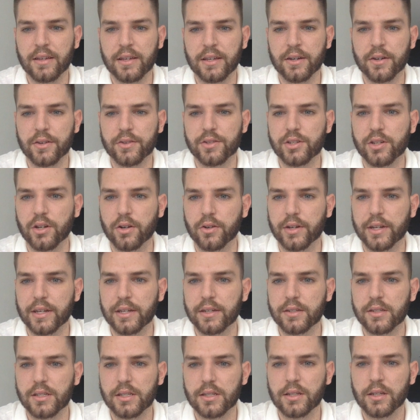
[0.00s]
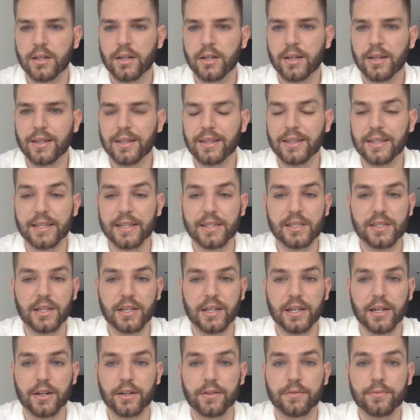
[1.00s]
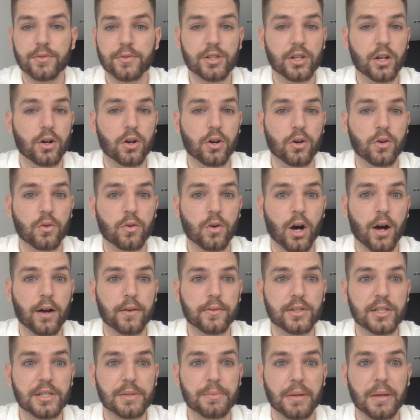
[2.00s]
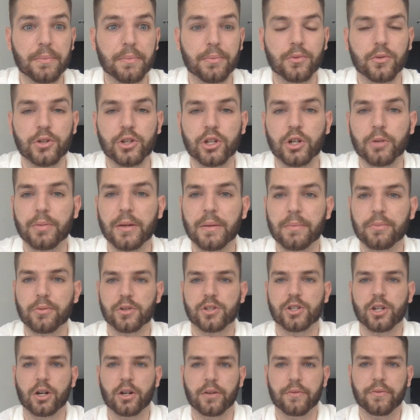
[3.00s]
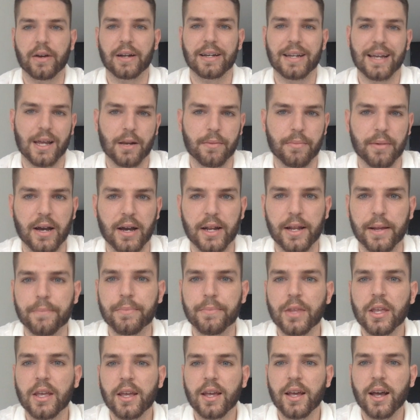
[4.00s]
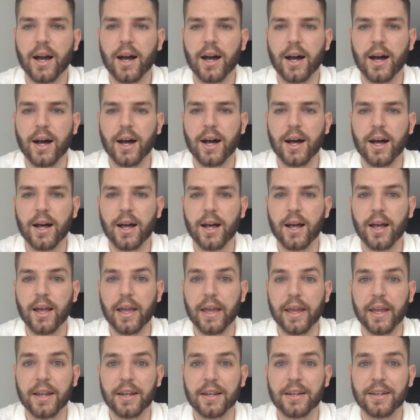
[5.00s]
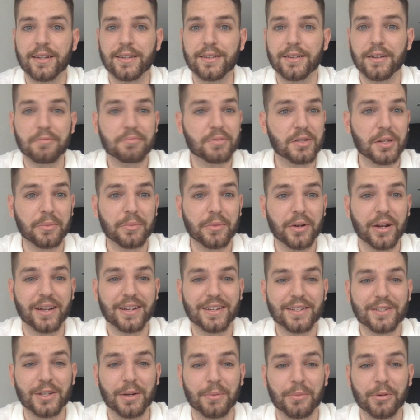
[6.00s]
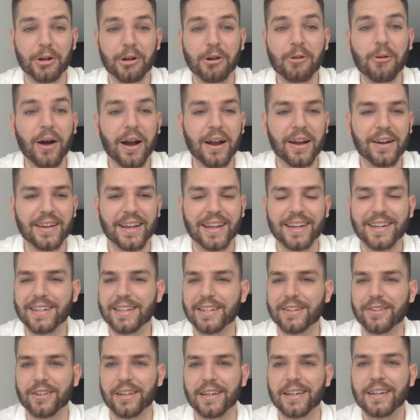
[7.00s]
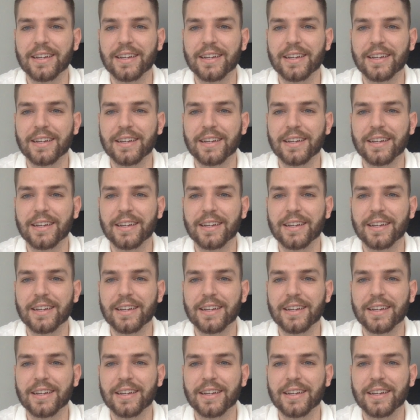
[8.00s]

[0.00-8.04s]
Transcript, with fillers: EOS tokens listed here. So obviously people, people are starting to find out about it, and some are acquiring it clearly.